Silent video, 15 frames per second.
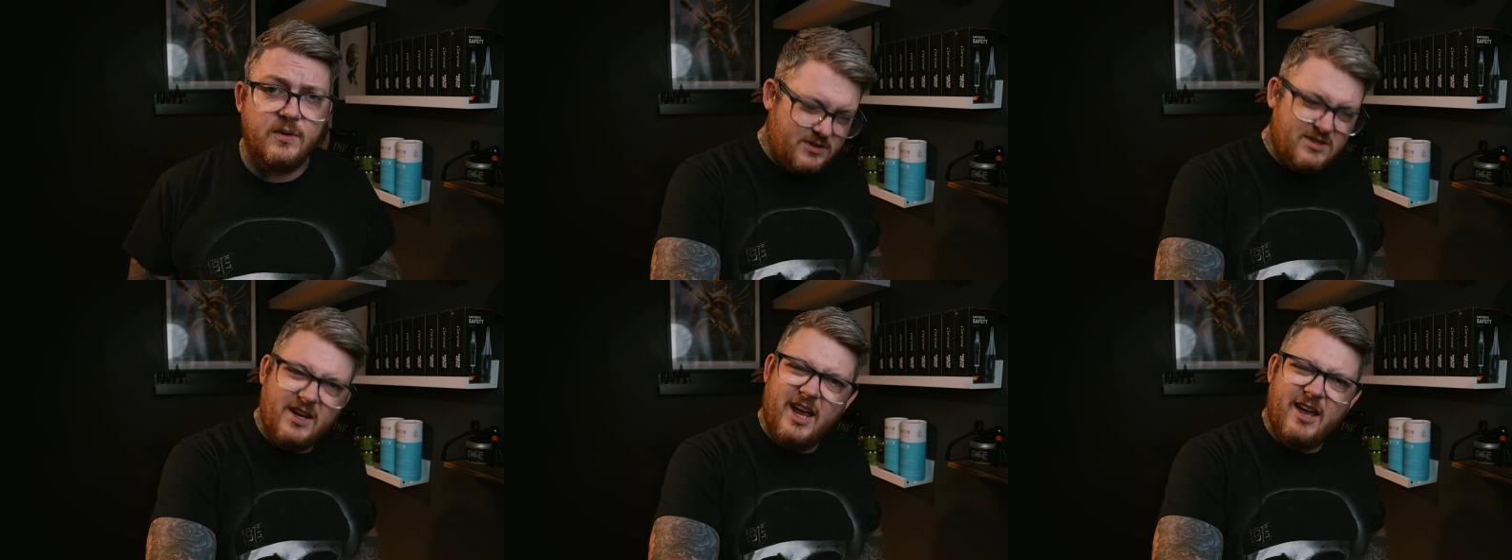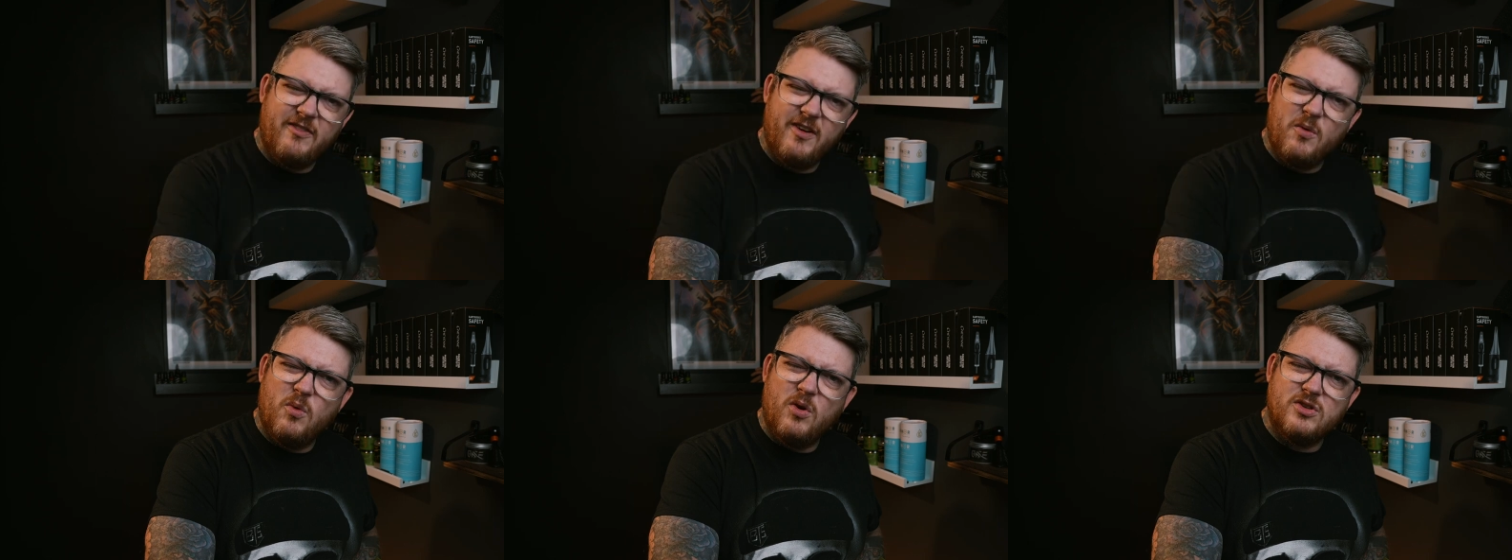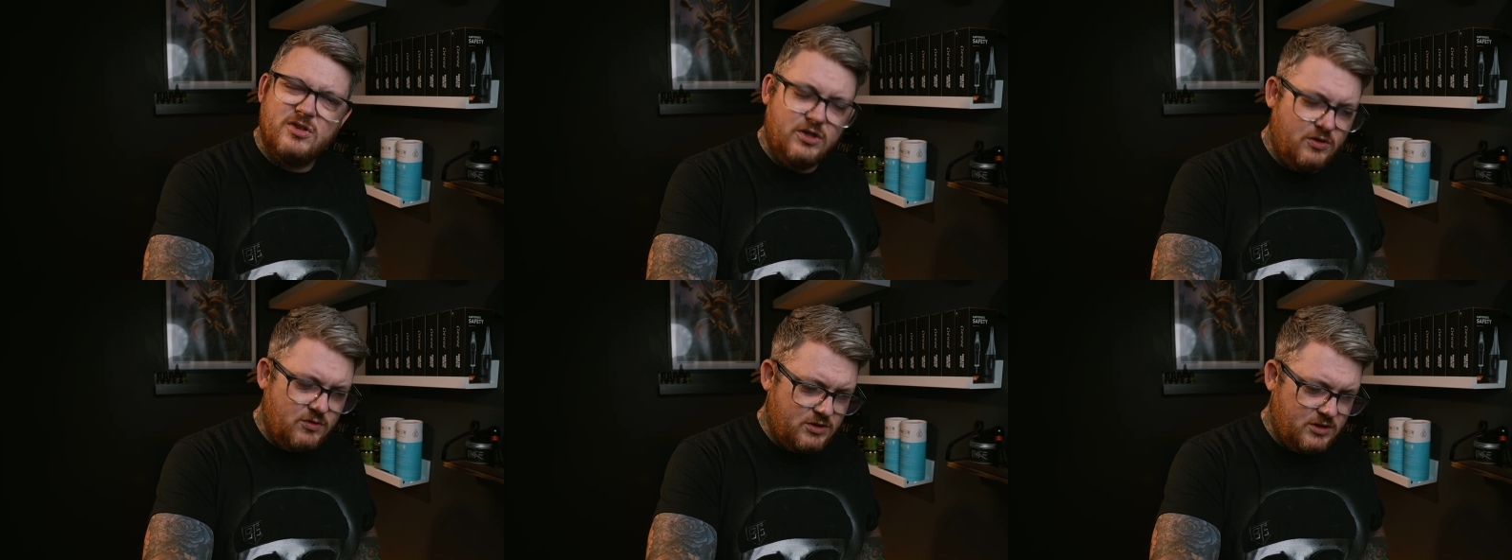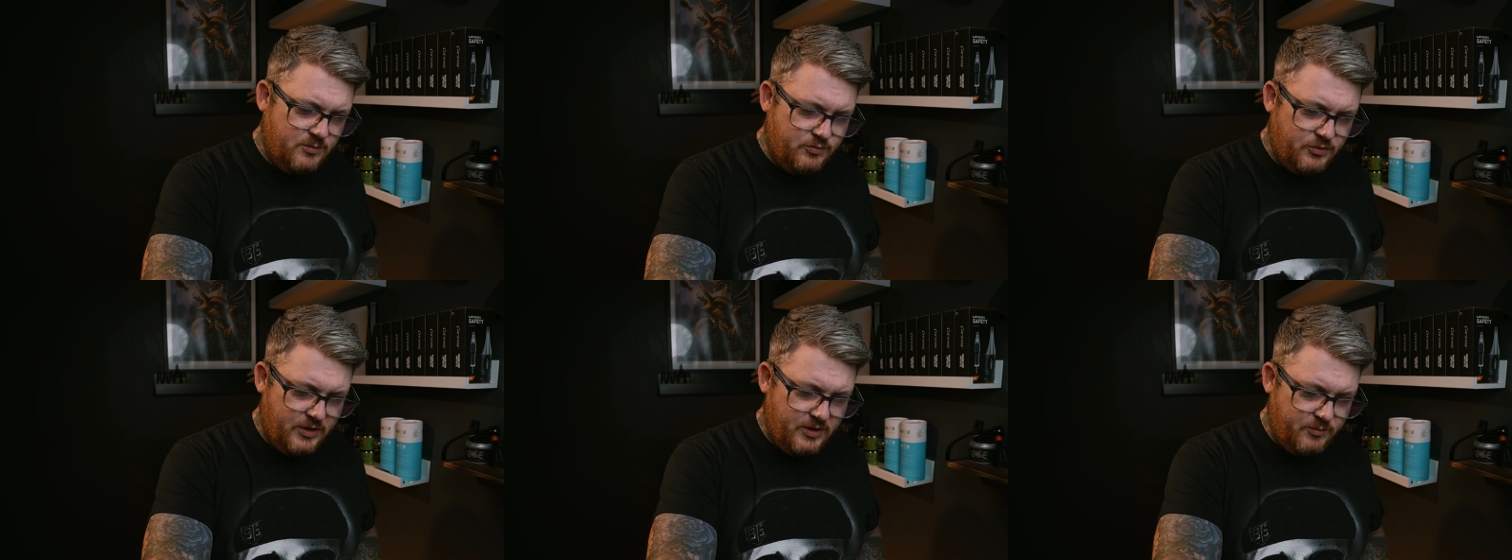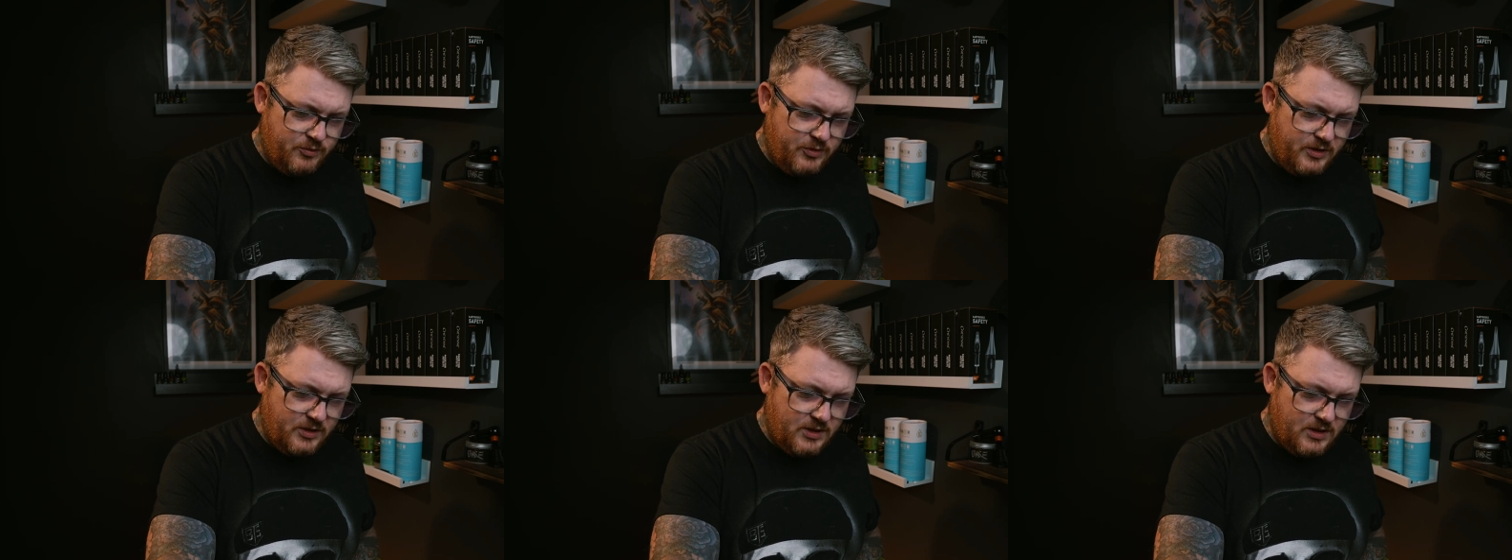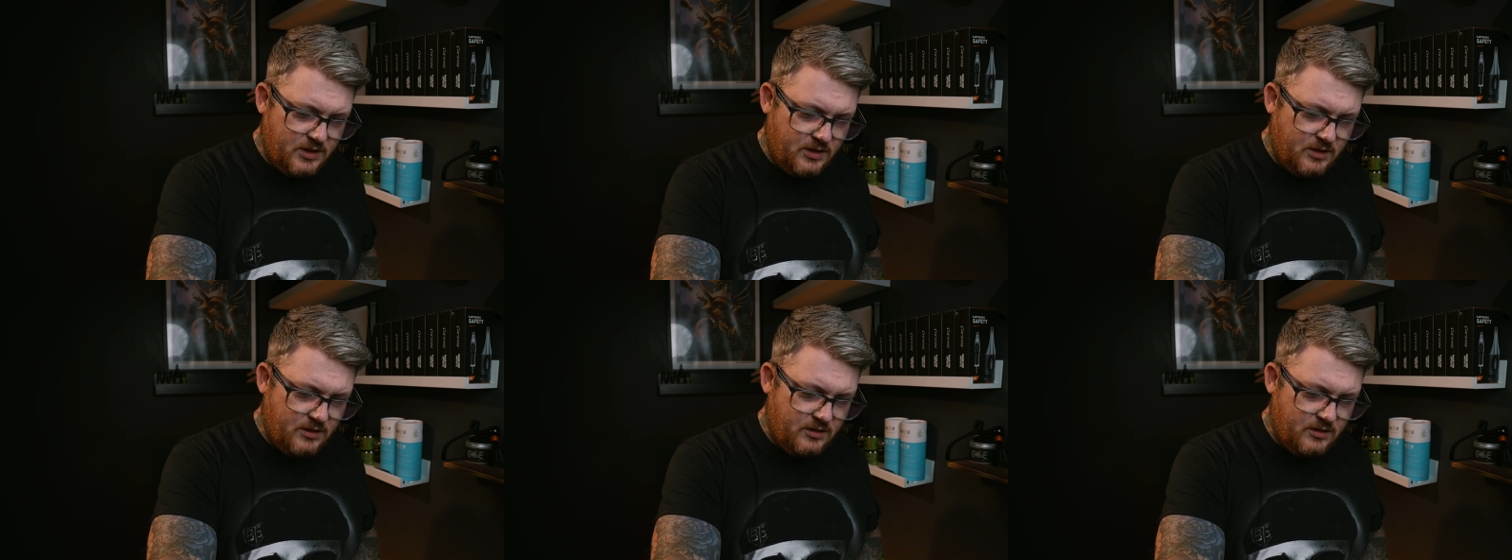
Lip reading: So yeah, if I wasn't using a brother printer